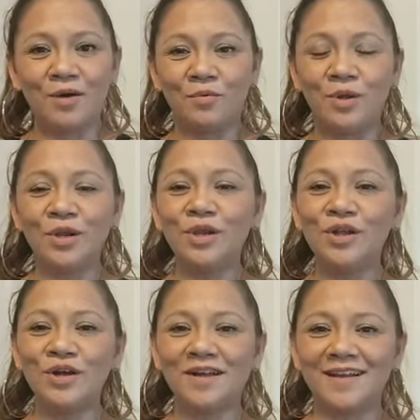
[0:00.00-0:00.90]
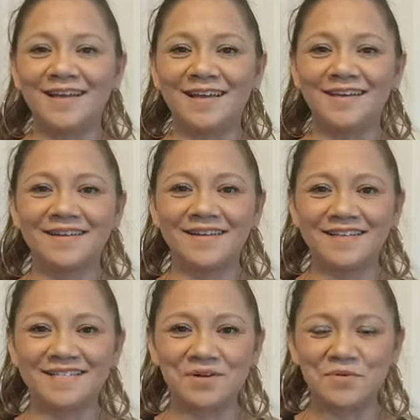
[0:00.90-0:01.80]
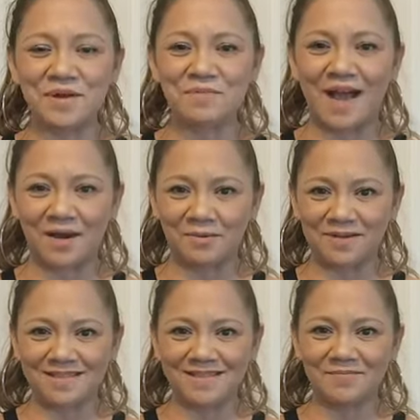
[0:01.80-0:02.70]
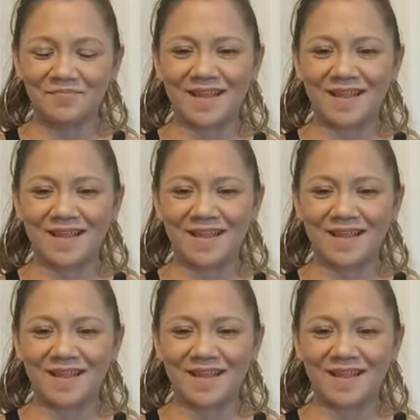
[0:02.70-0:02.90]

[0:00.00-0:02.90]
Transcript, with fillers: will look like it's going backwards